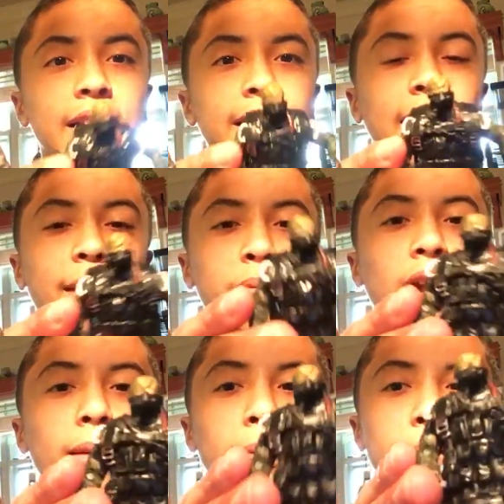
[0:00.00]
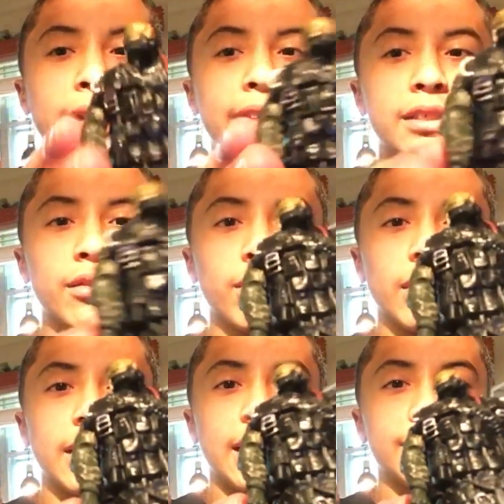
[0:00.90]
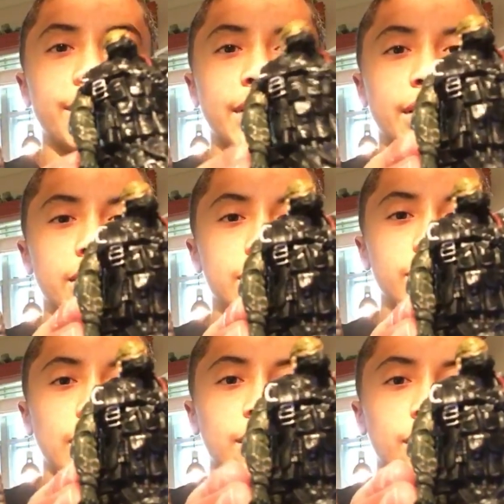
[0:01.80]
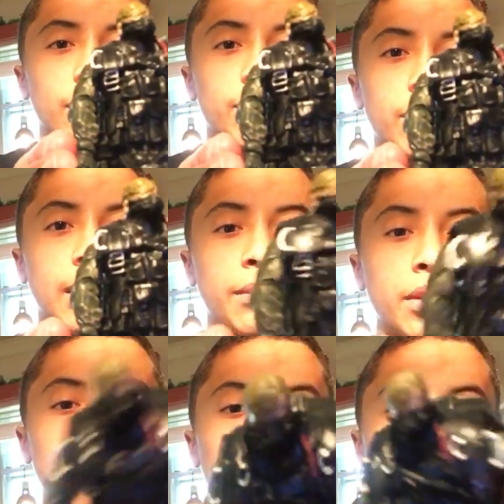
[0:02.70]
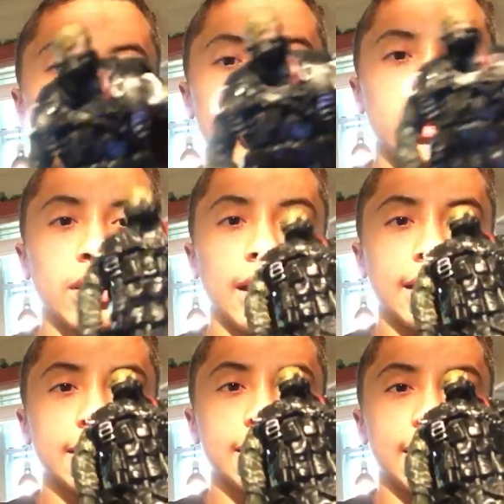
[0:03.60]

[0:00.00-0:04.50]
Yeah, probably. These are really nice figures, whether you're playing with them or to collect.